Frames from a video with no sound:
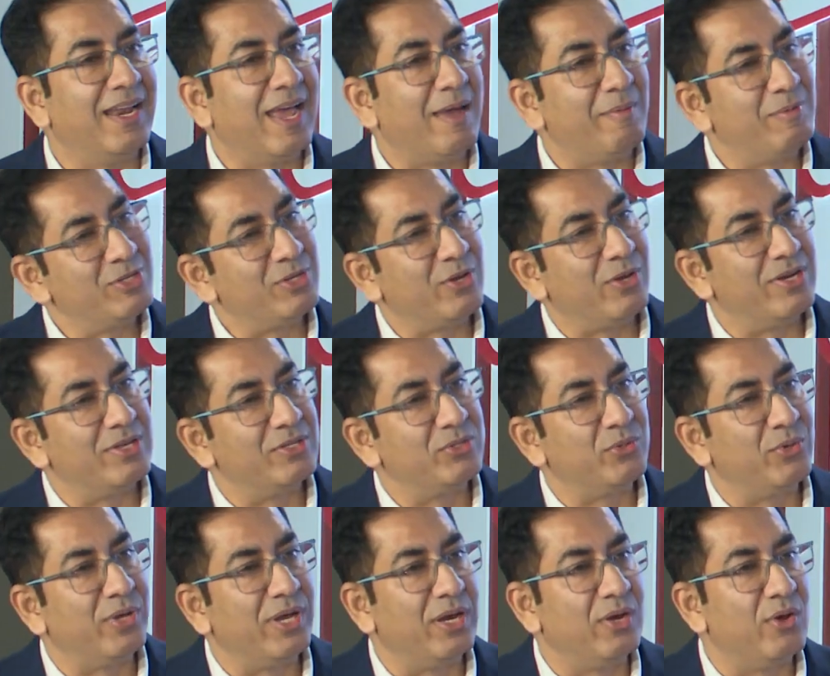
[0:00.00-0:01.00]
Amazon is
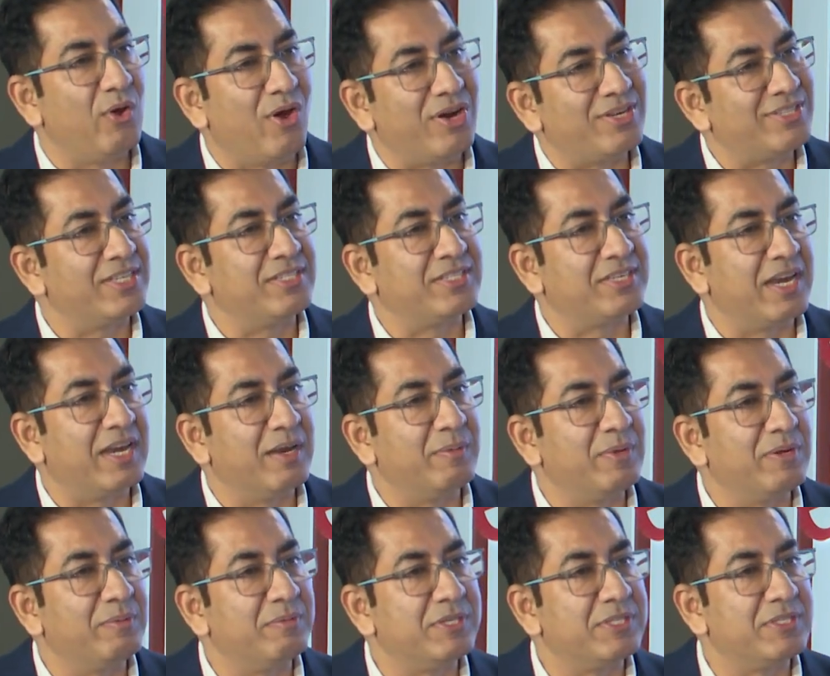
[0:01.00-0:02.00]
doing not
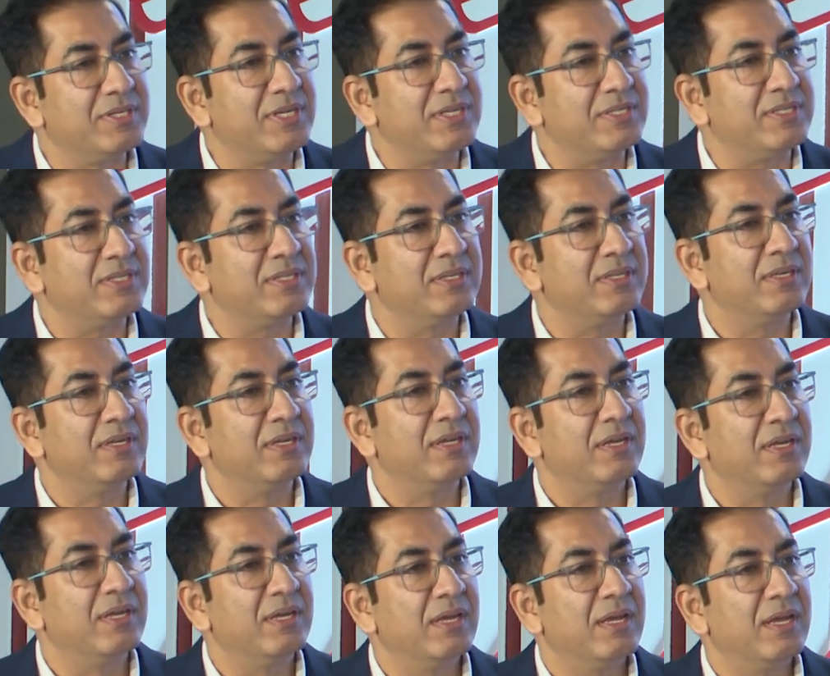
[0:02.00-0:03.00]
sustainable business.
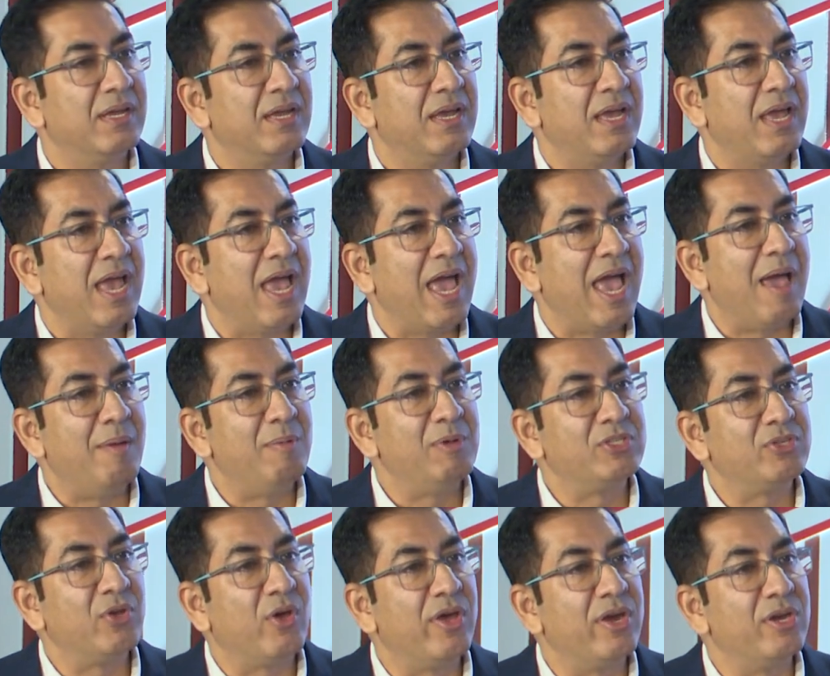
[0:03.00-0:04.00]

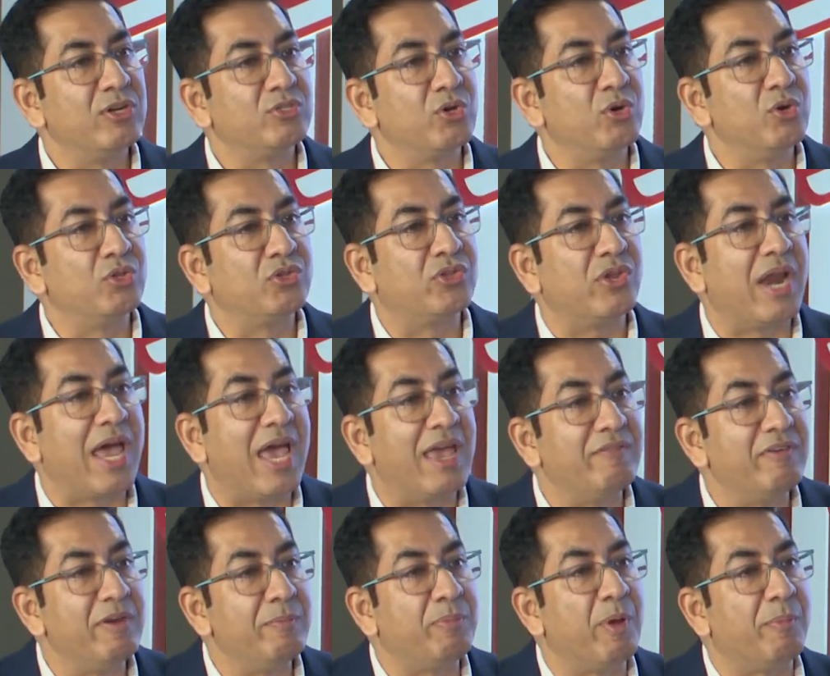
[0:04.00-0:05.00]
Amazon is going to
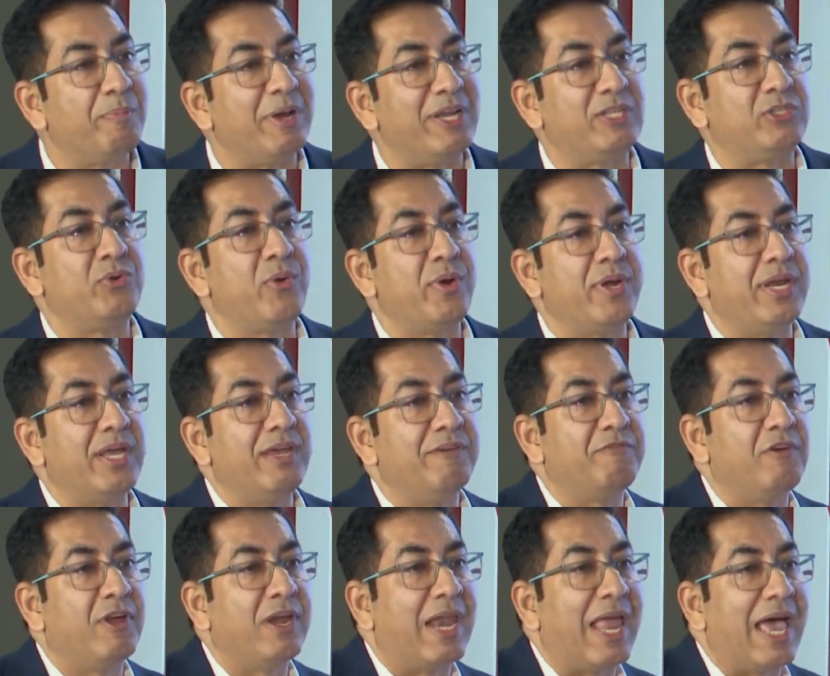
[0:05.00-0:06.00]
thrive in perpetuity
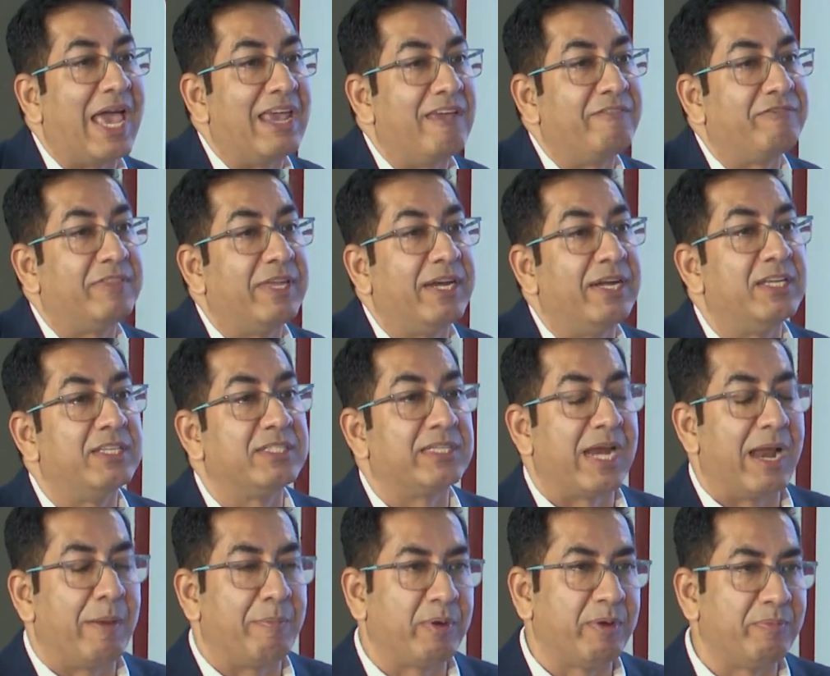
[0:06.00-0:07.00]
for life. They
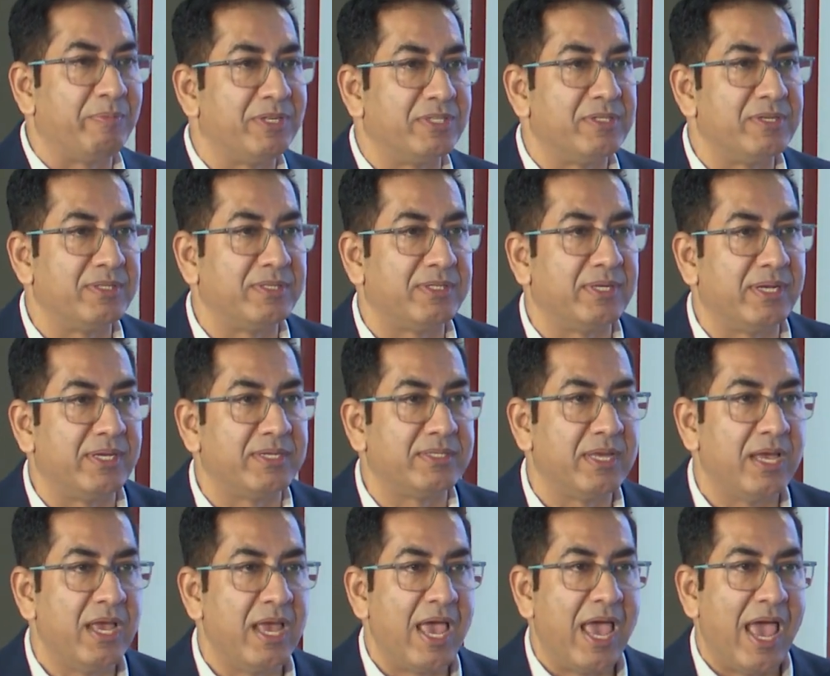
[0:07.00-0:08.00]
disrupt businesses.
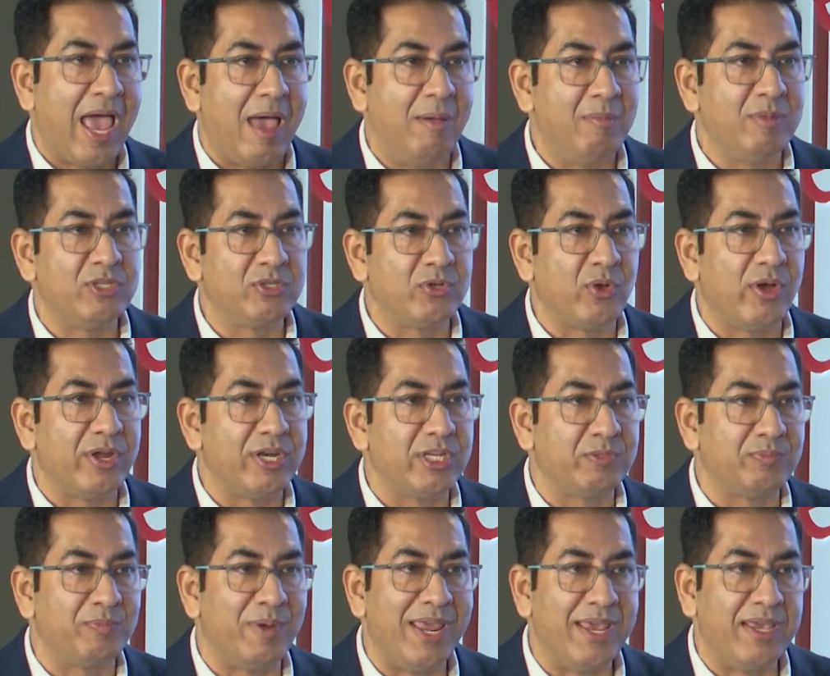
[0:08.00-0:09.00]
Amazon
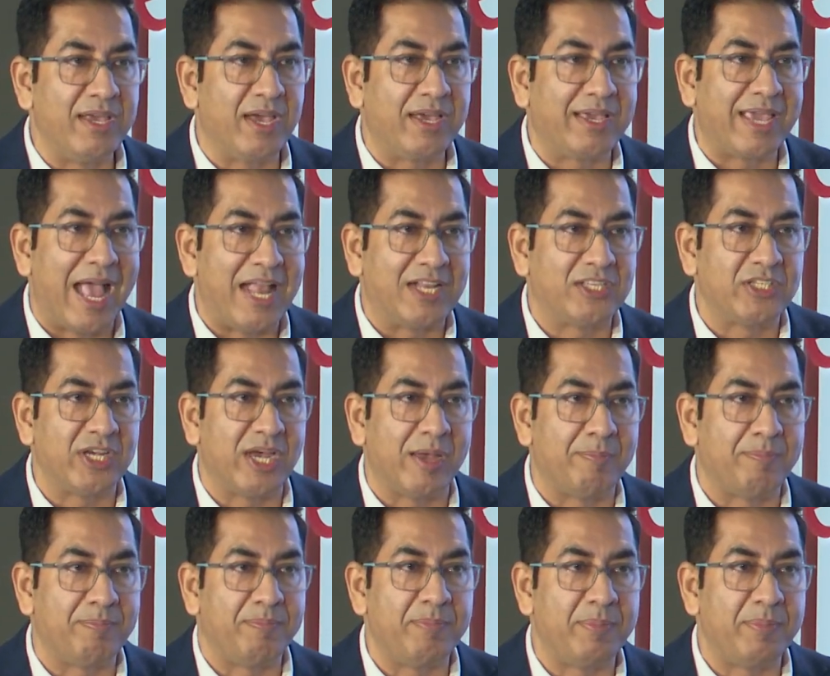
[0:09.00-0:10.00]
is playing a catch-up.